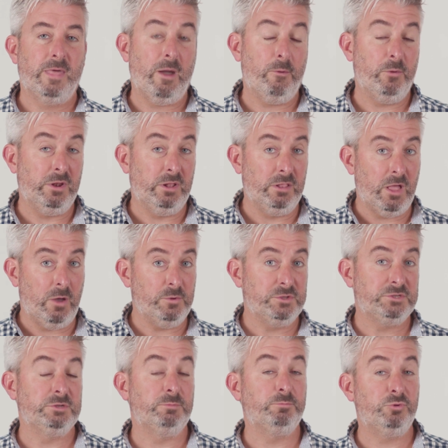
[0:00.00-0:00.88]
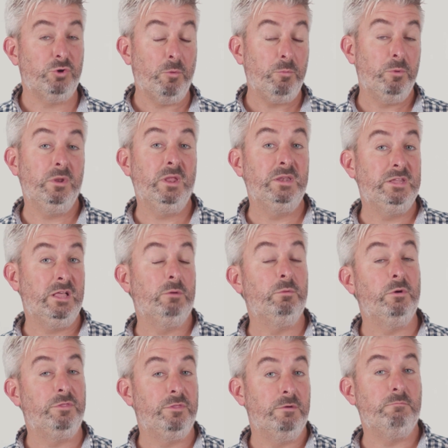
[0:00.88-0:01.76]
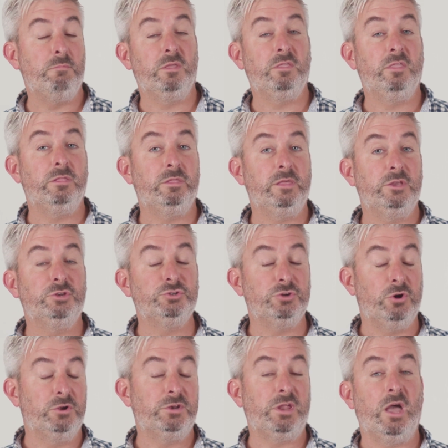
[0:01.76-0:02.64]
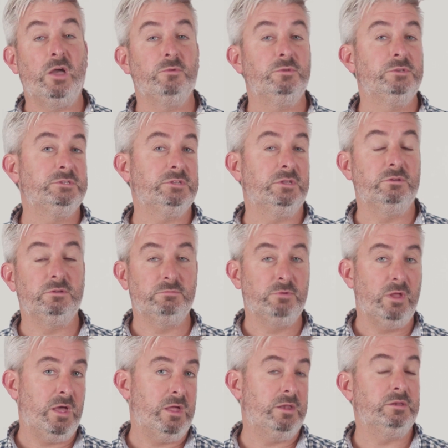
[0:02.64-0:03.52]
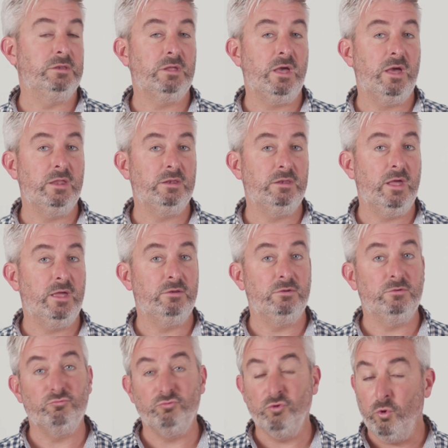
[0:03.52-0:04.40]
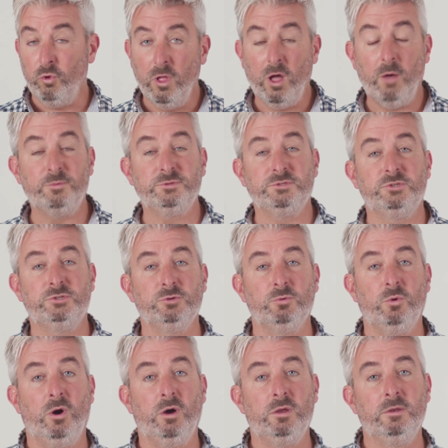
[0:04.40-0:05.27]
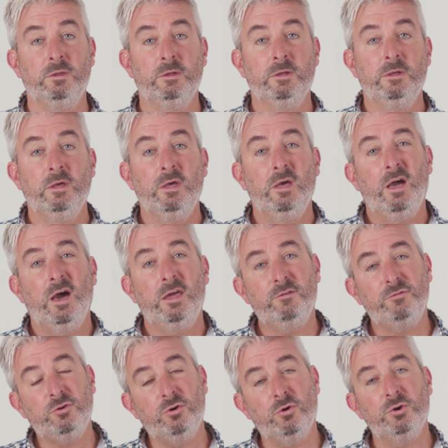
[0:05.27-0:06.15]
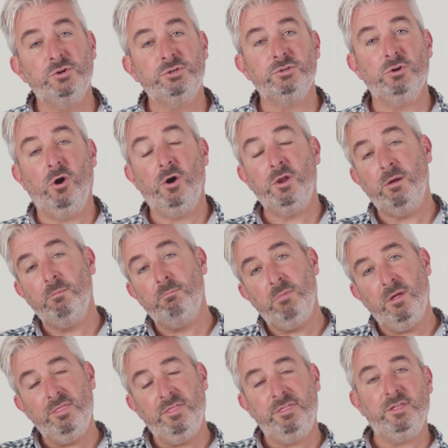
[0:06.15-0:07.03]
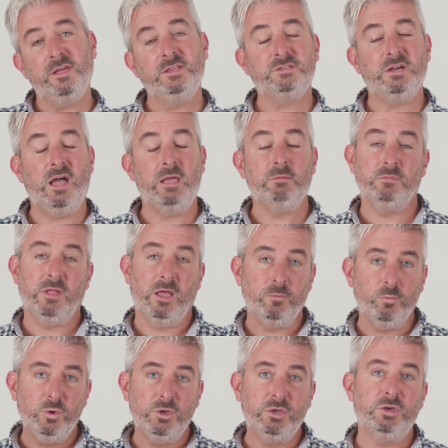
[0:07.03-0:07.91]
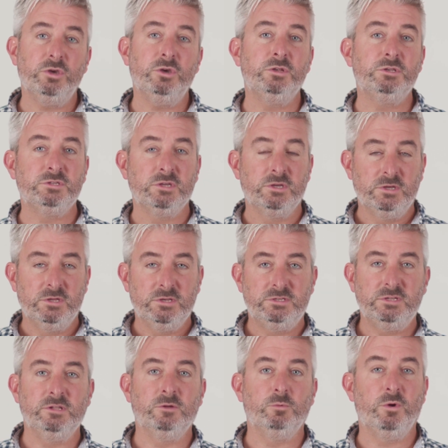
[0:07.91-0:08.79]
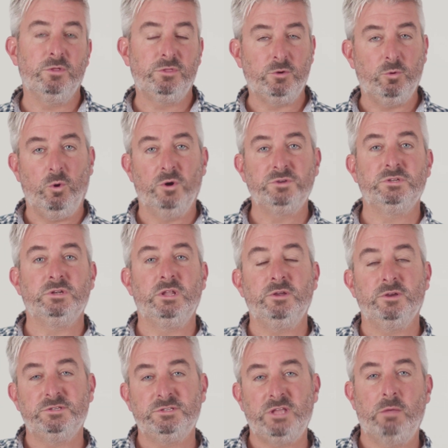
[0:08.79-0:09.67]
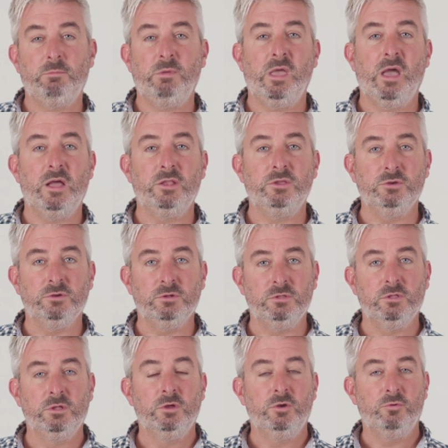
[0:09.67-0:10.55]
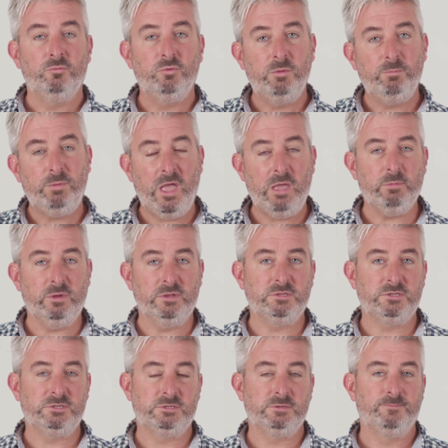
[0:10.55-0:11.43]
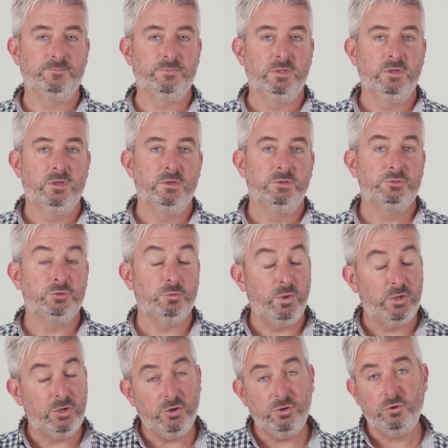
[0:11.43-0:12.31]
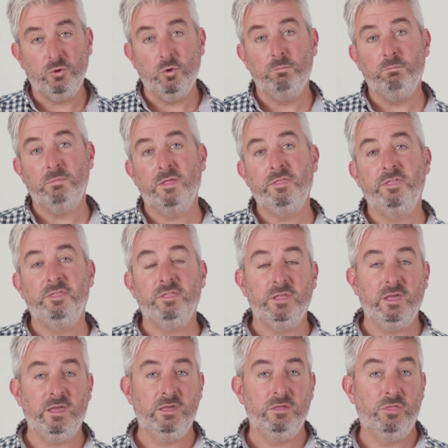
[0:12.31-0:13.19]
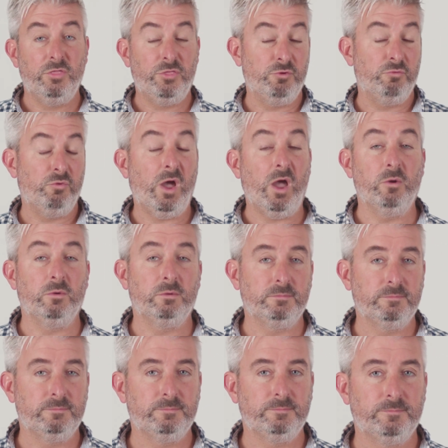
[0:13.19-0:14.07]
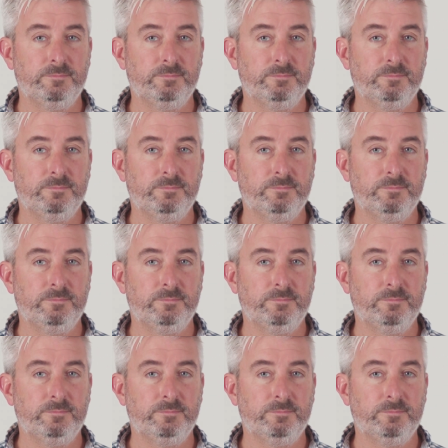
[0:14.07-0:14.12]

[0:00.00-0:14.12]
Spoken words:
That would allow us to properly deal with the monthly drawdowns and roll-ups and so on. And of course, on a monthly timeline, we could deal with quarterly or semi-annual repayments. So we could go monthly throughout.